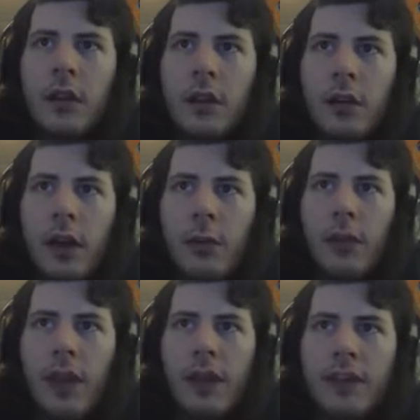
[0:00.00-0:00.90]
Okay,
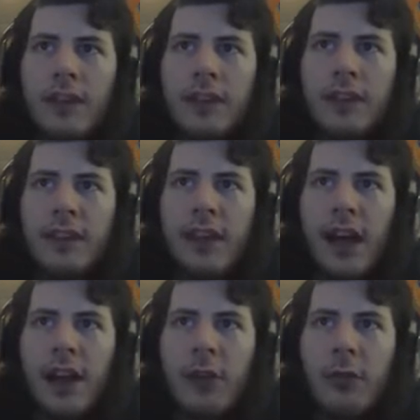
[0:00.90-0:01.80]
well this did
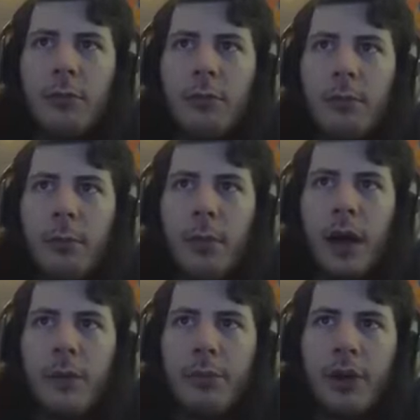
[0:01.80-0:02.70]
not help
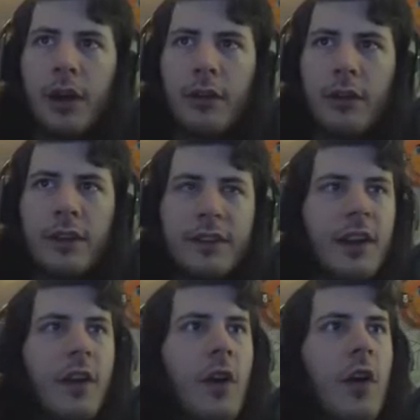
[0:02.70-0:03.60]
my progress at
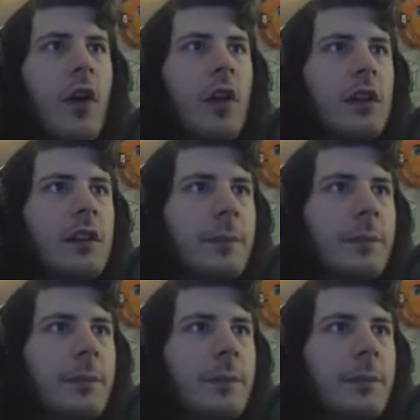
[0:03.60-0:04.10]
all.